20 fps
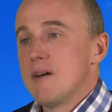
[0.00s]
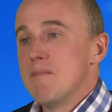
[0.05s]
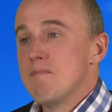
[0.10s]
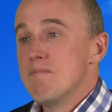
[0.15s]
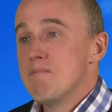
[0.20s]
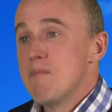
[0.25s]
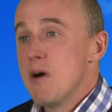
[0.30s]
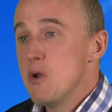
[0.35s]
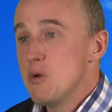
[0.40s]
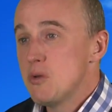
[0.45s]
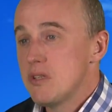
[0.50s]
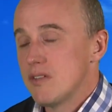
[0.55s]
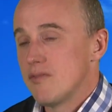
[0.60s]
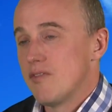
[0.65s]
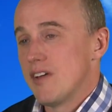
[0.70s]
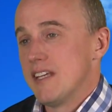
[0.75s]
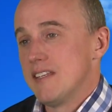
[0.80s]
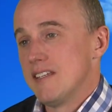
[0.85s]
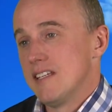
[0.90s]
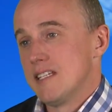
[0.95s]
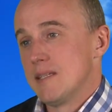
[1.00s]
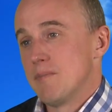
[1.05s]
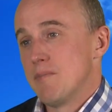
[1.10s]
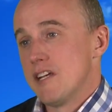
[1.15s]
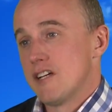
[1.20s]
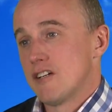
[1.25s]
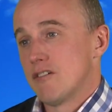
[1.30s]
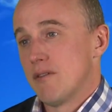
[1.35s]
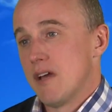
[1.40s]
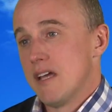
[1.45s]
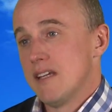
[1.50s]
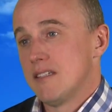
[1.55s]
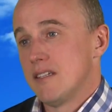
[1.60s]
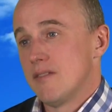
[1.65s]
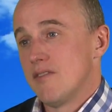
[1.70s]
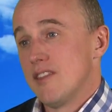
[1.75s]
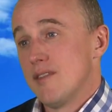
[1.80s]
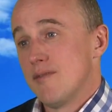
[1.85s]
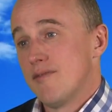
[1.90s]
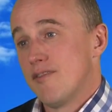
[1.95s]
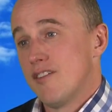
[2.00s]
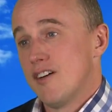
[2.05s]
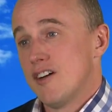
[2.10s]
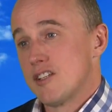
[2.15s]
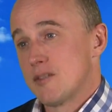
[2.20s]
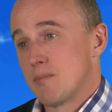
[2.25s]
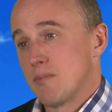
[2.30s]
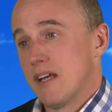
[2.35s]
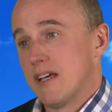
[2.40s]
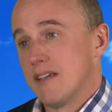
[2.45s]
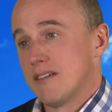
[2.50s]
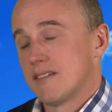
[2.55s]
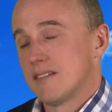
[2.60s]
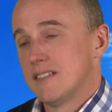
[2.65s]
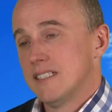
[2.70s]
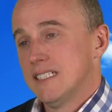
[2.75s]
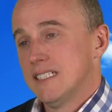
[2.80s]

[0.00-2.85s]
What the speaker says: motivated to be creative in the first place.